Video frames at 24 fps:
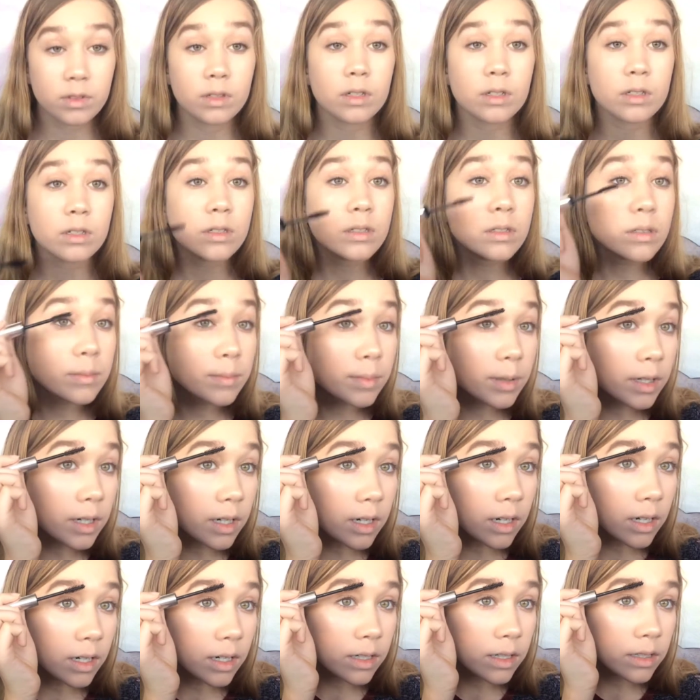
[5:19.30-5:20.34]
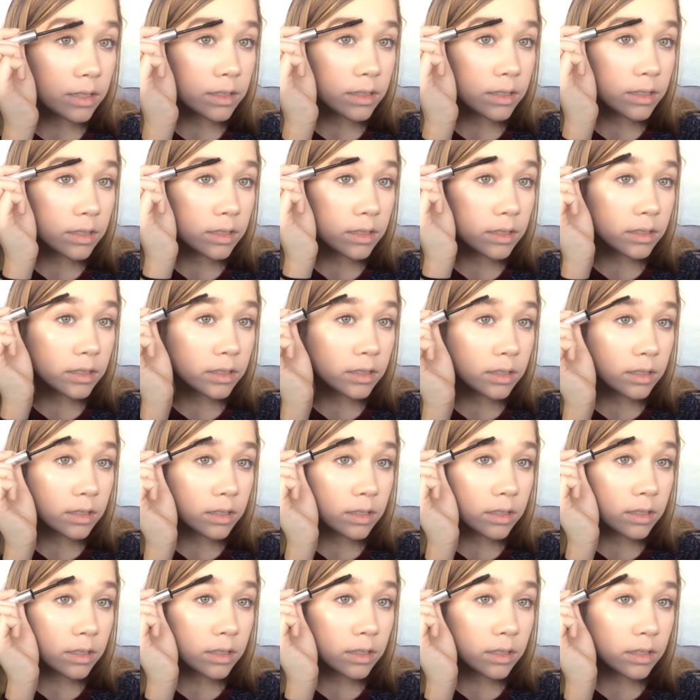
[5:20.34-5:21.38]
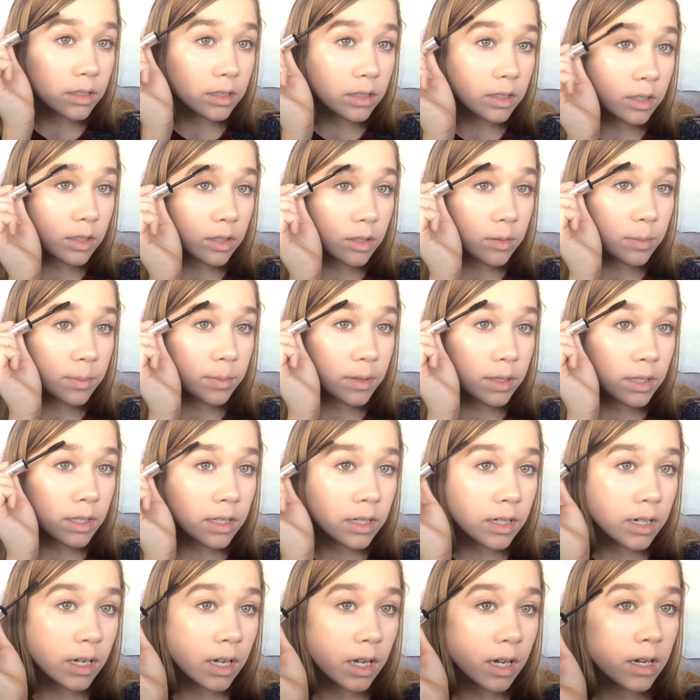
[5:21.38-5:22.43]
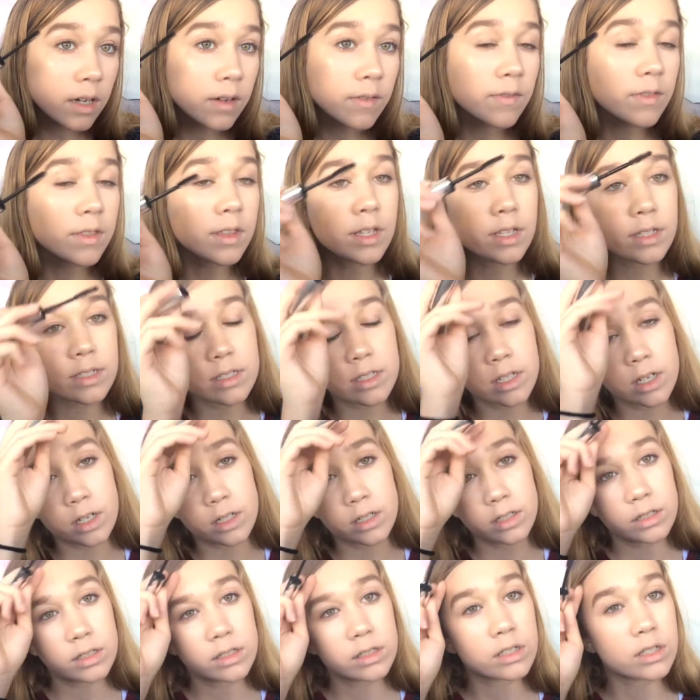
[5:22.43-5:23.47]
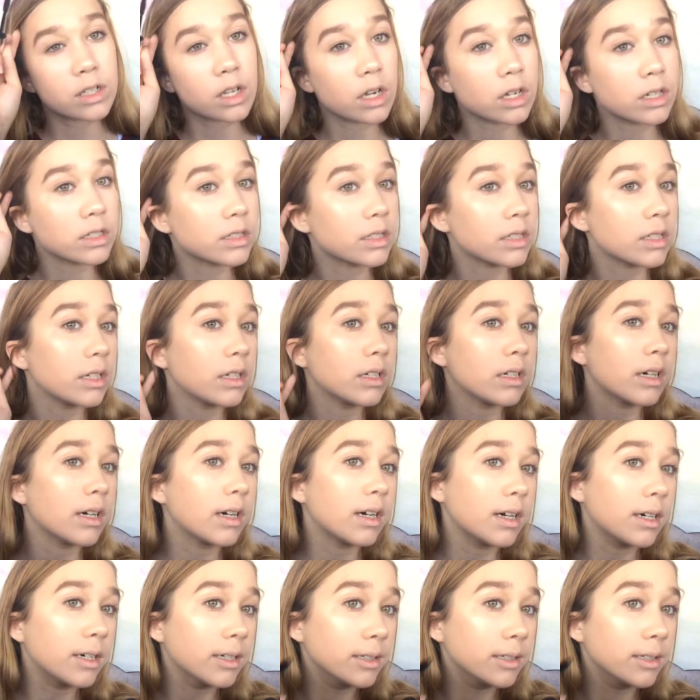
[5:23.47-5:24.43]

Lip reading: put on a little bit of this Anastasia, oh